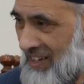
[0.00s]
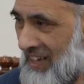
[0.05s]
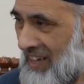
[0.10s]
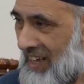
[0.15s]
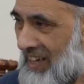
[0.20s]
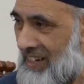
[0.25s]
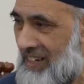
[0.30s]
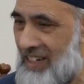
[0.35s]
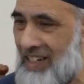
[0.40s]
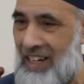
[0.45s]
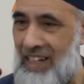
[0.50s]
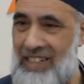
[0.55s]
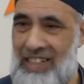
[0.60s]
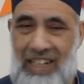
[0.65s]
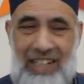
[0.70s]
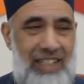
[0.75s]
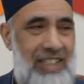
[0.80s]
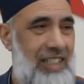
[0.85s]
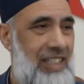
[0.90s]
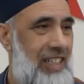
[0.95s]
And
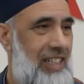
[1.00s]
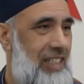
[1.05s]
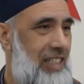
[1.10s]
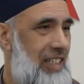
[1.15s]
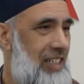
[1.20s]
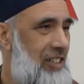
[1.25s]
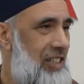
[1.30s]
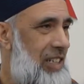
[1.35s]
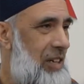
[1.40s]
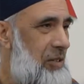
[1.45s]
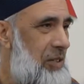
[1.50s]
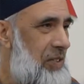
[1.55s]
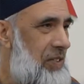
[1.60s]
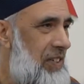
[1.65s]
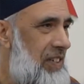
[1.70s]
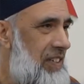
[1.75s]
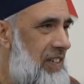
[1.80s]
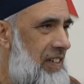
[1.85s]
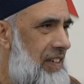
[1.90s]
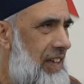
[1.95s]
there was
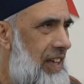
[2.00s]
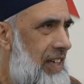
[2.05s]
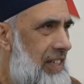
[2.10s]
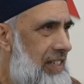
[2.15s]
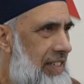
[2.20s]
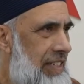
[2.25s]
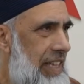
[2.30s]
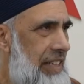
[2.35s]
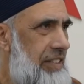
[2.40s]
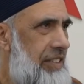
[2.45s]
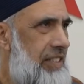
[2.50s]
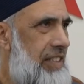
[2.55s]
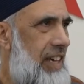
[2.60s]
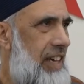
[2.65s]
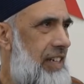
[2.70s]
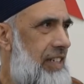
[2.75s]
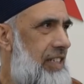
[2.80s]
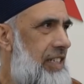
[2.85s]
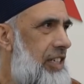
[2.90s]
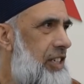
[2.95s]
a sense
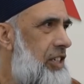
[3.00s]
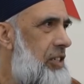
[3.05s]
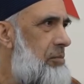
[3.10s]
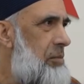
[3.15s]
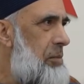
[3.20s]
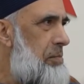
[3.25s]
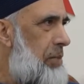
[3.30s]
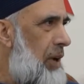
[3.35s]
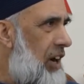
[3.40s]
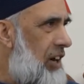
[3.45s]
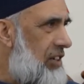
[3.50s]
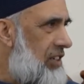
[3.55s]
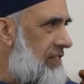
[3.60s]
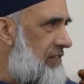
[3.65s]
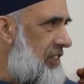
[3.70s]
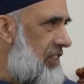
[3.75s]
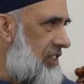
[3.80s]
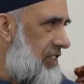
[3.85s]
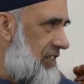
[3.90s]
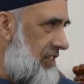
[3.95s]
that they're going to be part
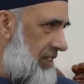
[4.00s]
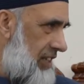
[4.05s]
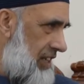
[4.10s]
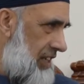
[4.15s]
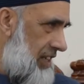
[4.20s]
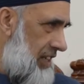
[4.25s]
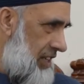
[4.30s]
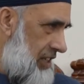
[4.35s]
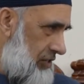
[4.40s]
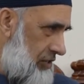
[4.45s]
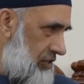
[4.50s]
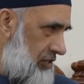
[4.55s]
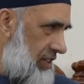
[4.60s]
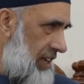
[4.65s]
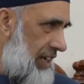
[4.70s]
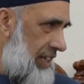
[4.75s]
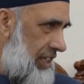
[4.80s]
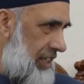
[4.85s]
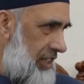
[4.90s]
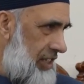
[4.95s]
of this
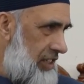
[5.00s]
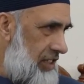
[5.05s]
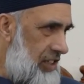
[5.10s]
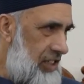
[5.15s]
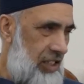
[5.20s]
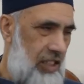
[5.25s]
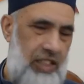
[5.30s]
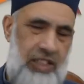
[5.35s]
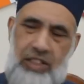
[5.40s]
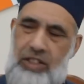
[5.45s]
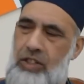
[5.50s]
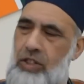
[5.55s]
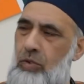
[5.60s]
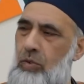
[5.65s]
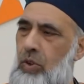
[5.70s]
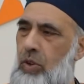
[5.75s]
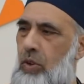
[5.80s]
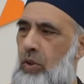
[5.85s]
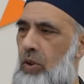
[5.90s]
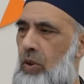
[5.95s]
society. Then this new
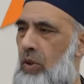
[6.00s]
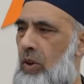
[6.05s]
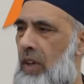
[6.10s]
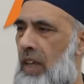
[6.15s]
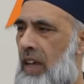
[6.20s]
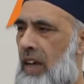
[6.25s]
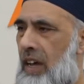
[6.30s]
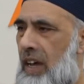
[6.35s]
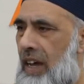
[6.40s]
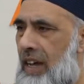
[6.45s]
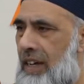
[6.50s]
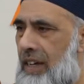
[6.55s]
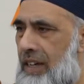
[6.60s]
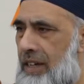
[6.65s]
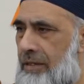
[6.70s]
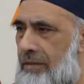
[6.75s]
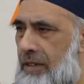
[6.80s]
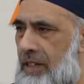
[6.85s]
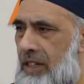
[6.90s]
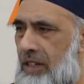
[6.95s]
law,
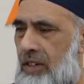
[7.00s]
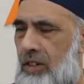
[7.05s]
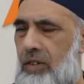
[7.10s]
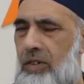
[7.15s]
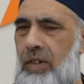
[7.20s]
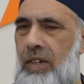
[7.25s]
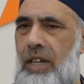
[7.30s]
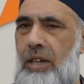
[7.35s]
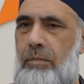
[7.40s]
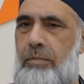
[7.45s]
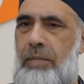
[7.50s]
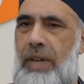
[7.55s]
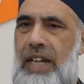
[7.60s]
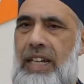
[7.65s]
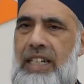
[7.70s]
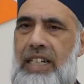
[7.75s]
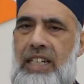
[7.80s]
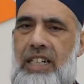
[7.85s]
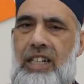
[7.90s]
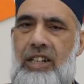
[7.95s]

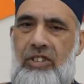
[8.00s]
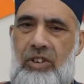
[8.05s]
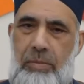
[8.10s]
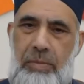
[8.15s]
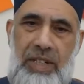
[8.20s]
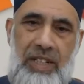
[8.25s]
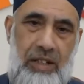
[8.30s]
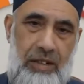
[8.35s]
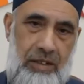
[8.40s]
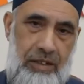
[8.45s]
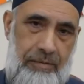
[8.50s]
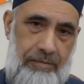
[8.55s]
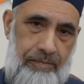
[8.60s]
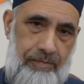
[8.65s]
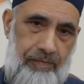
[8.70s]
made it criminal